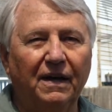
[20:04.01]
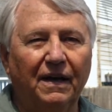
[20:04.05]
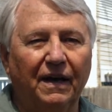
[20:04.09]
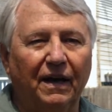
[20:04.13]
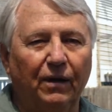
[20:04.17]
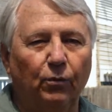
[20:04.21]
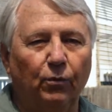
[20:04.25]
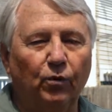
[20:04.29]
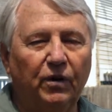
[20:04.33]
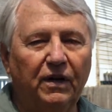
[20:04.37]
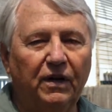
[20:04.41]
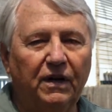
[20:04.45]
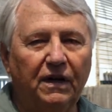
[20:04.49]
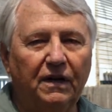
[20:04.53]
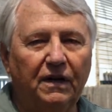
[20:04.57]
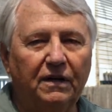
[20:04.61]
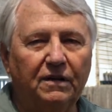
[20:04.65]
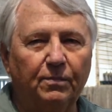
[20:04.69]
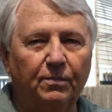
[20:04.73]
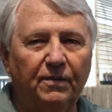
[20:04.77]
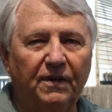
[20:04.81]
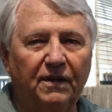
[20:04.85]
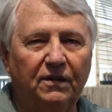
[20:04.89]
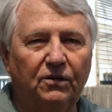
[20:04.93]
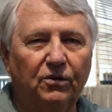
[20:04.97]
and we need
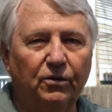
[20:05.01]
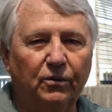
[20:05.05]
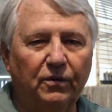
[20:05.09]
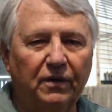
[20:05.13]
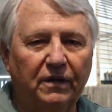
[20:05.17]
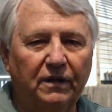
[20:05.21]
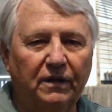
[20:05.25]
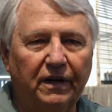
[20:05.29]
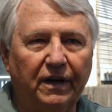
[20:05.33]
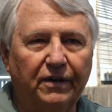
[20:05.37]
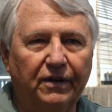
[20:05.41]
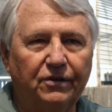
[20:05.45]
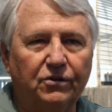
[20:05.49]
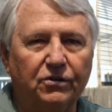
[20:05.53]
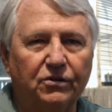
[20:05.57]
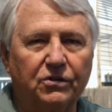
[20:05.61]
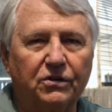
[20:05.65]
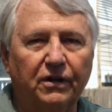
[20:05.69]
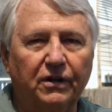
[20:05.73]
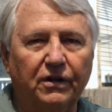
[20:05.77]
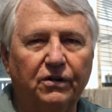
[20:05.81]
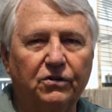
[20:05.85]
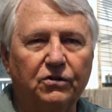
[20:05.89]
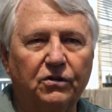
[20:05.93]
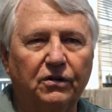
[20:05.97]
to be doing
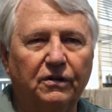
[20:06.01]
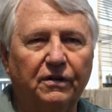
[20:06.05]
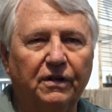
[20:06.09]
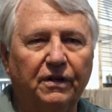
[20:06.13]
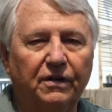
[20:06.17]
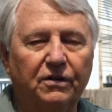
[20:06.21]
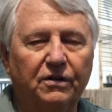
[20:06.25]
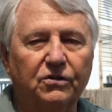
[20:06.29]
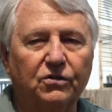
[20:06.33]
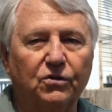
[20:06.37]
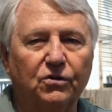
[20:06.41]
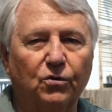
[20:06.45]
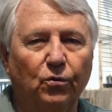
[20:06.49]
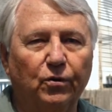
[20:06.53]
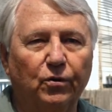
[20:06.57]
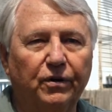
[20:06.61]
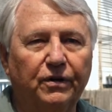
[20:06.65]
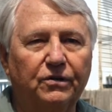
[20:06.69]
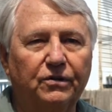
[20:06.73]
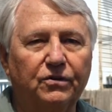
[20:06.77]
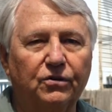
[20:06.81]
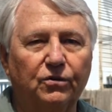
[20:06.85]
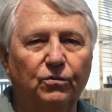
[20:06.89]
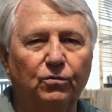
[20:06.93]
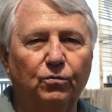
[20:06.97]
legislation that is
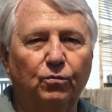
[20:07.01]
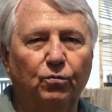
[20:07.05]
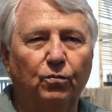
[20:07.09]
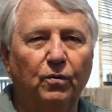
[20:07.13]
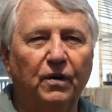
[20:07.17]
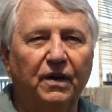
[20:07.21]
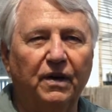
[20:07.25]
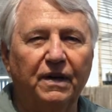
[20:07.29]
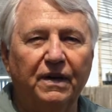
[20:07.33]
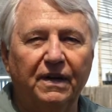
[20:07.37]
going to